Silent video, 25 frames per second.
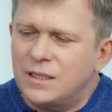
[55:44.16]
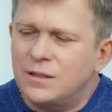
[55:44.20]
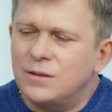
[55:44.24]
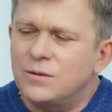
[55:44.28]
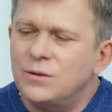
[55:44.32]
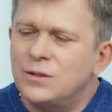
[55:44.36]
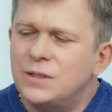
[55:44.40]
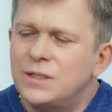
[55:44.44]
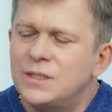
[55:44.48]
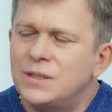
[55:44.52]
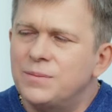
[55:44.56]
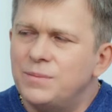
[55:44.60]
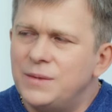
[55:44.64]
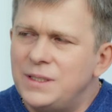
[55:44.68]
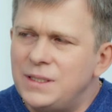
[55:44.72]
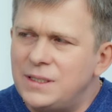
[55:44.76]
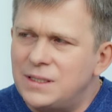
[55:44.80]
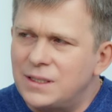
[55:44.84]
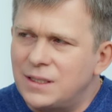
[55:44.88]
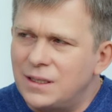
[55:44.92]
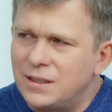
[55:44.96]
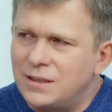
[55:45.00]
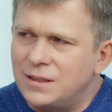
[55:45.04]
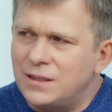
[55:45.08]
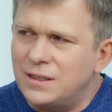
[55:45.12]
So,
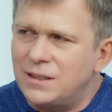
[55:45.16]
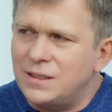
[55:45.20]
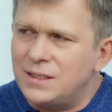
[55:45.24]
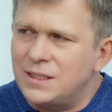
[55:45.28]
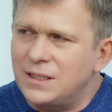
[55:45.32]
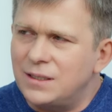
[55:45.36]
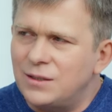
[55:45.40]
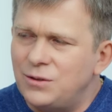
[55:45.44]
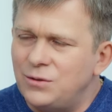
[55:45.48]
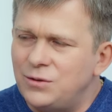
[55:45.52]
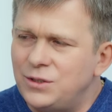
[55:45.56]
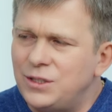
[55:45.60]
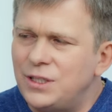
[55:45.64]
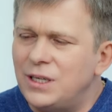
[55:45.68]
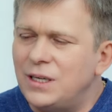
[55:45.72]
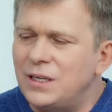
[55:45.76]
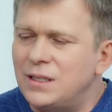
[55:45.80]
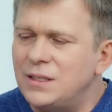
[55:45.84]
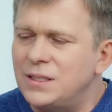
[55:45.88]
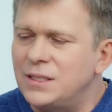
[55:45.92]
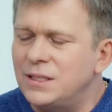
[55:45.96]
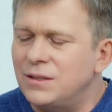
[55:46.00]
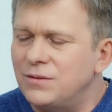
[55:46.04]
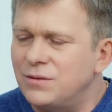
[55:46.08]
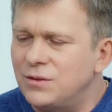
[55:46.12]
the point is
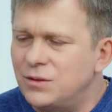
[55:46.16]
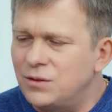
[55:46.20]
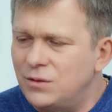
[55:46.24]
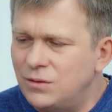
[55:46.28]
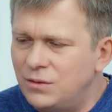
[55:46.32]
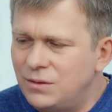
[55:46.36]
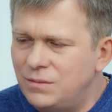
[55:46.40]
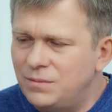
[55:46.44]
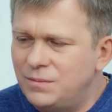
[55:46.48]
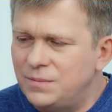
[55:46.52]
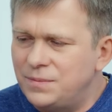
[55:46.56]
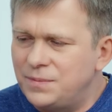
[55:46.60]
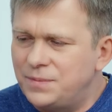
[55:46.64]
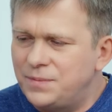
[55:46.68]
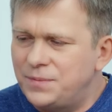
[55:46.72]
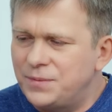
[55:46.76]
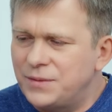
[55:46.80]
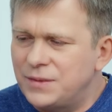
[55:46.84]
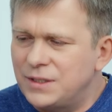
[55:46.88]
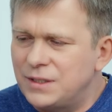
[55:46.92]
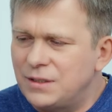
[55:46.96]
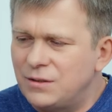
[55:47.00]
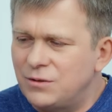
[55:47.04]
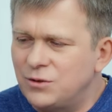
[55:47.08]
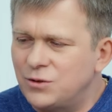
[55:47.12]
exactly in removing
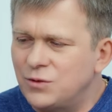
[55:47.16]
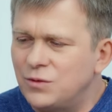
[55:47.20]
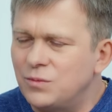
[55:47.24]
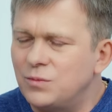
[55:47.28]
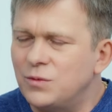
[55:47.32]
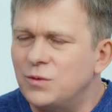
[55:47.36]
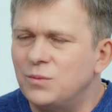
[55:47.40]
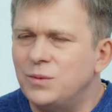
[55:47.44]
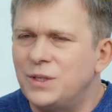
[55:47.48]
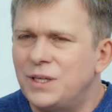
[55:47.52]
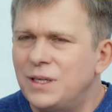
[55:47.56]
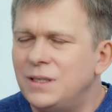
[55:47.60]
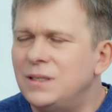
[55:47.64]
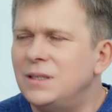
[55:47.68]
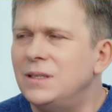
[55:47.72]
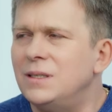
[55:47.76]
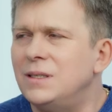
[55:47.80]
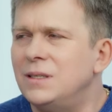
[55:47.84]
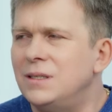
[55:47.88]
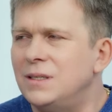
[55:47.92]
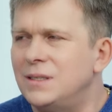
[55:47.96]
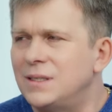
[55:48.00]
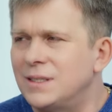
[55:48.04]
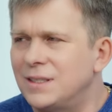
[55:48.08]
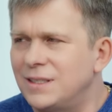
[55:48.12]
these distortions.
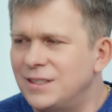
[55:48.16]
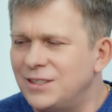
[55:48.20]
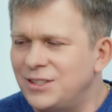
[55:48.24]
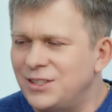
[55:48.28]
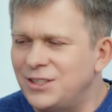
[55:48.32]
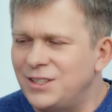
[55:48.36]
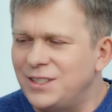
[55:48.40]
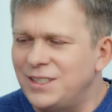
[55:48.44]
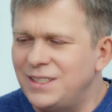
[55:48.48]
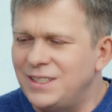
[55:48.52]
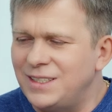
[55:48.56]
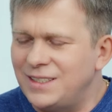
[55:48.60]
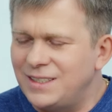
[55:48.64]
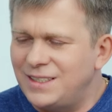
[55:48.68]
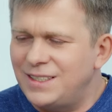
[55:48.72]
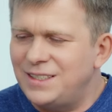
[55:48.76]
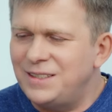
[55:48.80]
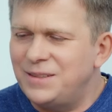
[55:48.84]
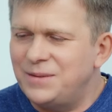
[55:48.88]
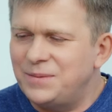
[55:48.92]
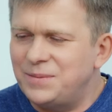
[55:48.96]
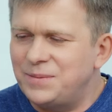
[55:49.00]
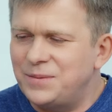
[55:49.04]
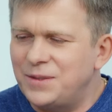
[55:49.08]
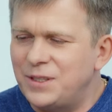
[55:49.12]

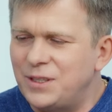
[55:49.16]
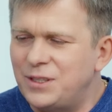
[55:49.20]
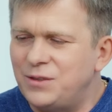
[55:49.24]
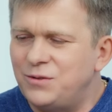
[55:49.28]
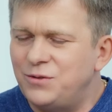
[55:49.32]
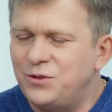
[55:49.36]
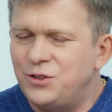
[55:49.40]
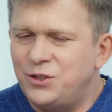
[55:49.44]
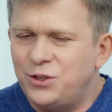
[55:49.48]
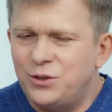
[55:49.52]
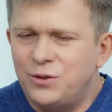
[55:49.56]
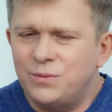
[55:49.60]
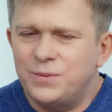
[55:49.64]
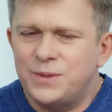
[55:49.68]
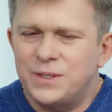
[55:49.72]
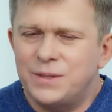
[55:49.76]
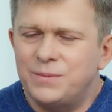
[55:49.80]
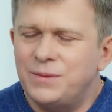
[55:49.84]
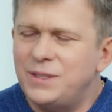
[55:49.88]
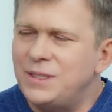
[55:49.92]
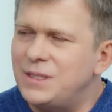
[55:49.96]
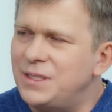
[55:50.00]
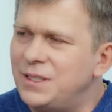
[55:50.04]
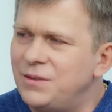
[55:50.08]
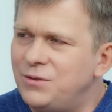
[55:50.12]
People say, what's the
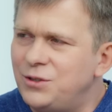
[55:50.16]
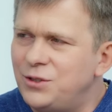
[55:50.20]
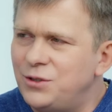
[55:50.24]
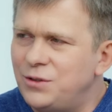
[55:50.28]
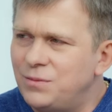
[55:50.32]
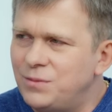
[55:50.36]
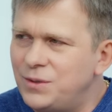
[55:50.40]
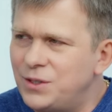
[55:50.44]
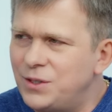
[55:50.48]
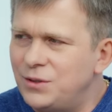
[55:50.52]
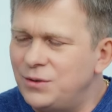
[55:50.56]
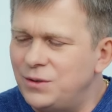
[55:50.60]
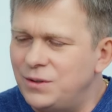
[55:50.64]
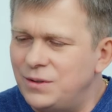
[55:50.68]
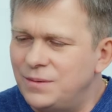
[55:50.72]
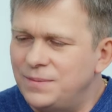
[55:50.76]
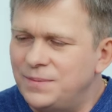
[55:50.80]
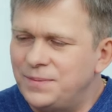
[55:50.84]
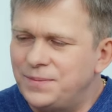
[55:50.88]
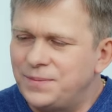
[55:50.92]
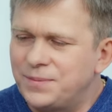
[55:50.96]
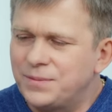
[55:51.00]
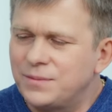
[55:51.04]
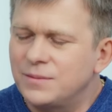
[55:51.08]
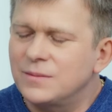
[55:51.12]
point and what's the
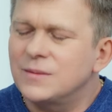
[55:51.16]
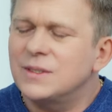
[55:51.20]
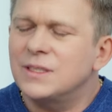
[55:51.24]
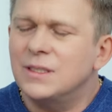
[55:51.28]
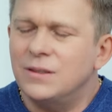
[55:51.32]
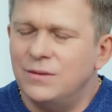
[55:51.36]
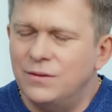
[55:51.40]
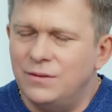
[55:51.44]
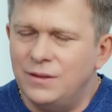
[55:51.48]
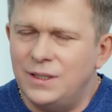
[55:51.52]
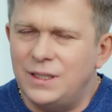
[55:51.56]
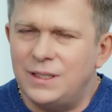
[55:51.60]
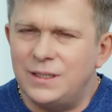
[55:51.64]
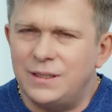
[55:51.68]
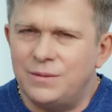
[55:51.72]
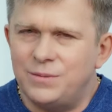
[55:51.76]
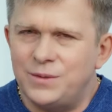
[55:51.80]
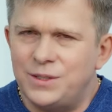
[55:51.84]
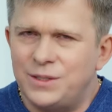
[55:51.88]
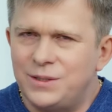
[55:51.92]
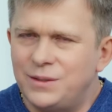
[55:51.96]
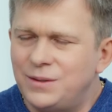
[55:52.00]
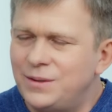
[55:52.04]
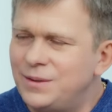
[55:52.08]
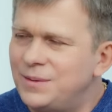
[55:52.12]
gist?
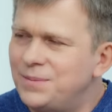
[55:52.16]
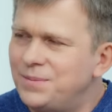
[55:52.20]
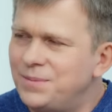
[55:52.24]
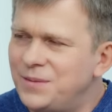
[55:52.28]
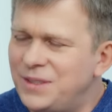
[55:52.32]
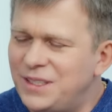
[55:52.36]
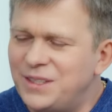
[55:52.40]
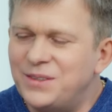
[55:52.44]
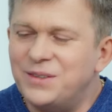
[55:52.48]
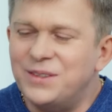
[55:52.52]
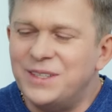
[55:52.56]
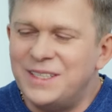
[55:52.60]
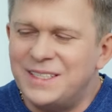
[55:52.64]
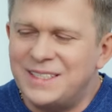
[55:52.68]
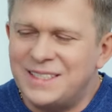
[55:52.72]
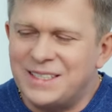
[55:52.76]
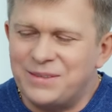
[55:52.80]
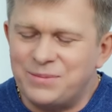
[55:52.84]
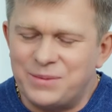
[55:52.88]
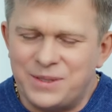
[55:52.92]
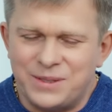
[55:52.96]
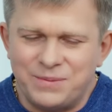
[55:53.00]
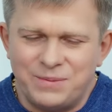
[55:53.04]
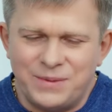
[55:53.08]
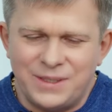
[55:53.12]
This is the point
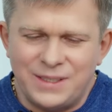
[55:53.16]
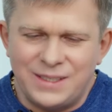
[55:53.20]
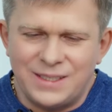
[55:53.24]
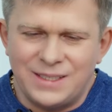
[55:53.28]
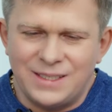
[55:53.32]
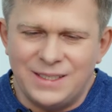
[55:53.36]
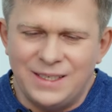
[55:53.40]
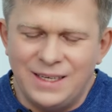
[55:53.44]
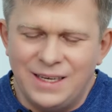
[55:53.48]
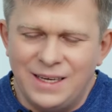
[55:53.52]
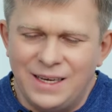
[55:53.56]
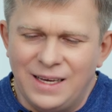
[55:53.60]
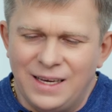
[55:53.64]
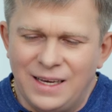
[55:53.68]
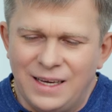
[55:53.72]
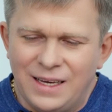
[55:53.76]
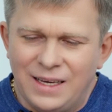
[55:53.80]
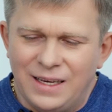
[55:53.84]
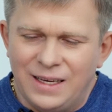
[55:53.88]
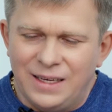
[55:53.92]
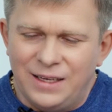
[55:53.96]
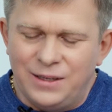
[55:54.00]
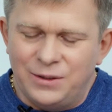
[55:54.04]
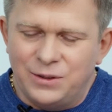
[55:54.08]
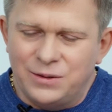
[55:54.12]
and this is the
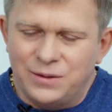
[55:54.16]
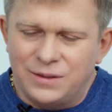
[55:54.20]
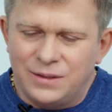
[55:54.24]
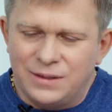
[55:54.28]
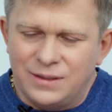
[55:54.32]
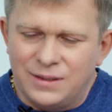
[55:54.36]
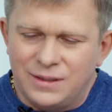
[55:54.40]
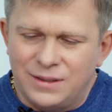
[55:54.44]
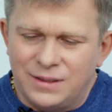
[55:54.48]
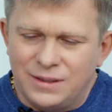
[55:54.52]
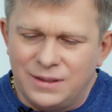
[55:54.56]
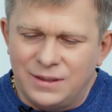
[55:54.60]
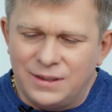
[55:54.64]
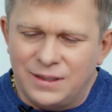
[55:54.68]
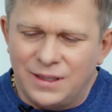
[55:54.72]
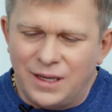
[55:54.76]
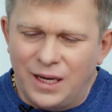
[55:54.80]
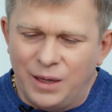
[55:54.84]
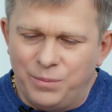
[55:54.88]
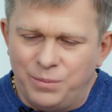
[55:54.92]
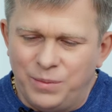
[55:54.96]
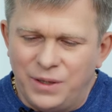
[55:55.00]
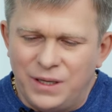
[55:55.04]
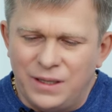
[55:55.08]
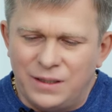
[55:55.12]
gist.
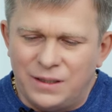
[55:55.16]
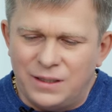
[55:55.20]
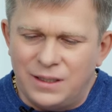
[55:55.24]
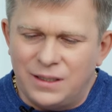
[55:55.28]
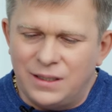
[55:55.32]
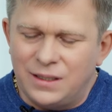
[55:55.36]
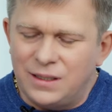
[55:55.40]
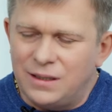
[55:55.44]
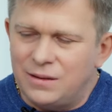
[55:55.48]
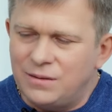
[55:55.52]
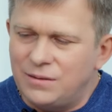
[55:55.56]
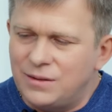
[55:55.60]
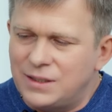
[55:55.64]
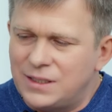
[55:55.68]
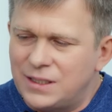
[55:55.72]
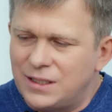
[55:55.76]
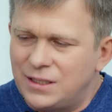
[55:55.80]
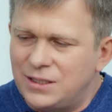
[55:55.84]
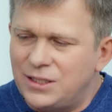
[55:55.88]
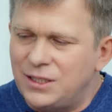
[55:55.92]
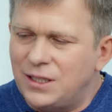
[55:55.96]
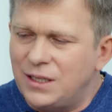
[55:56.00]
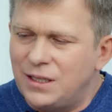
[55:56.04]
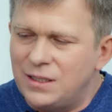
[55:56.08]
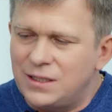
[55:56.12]
Again,
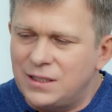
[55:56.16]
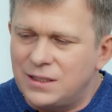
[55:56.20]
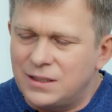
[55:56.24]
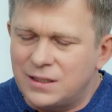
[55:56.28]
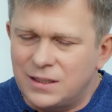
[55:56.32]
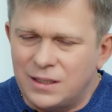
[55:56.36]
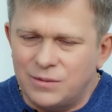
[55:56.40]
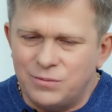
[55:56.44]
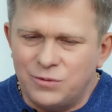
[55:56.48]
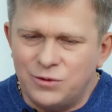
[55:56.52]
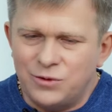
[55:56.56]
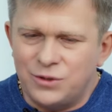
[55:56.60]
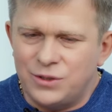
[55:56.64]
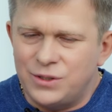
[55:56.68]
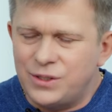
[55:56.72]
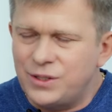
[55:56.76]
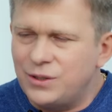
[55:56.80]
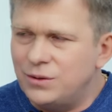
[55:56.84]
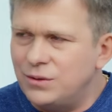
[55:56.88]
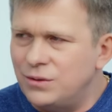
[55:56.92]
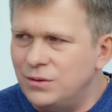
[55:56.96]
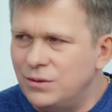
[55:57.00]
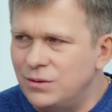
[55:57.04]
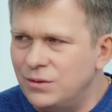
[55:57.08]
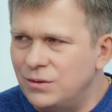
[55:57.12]
going back to that
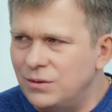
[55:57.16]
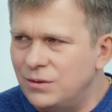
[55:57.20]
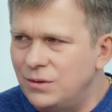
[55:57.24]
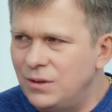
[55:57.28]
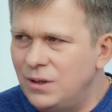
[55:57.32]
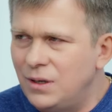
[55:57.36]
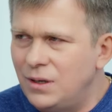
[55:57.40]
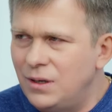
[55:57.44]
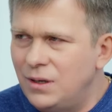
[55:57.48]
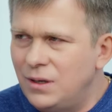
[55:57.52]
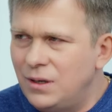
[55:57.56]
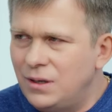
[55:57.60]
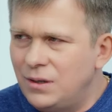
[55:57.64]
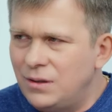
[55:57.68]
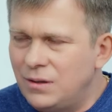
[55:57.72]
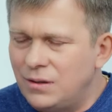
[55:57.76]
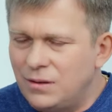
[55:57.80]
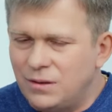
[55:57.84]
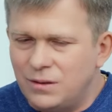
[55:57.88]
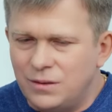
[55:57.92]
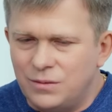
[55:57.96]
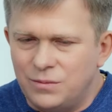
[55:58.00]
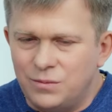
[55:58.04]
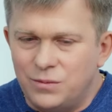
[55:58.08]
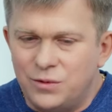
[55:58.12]
very God's
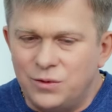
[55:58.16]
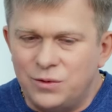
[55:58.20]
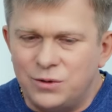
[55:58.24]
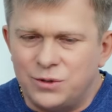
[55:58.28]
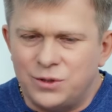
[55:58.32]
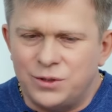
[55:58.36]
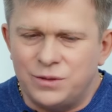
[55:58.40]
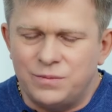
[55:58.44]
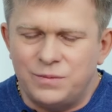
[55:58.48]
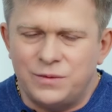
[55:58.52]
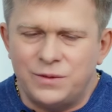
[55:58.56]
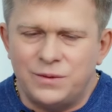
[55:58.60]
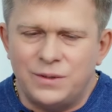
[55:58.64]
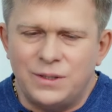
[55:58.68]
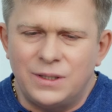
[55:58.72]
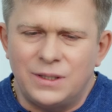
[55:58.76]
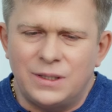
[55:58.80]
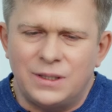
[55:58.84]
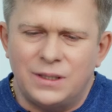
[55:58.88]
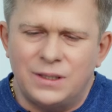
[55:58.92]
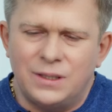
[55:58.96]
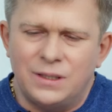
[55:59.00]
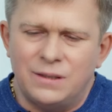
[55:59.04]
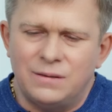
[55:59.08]
judgment, as they say.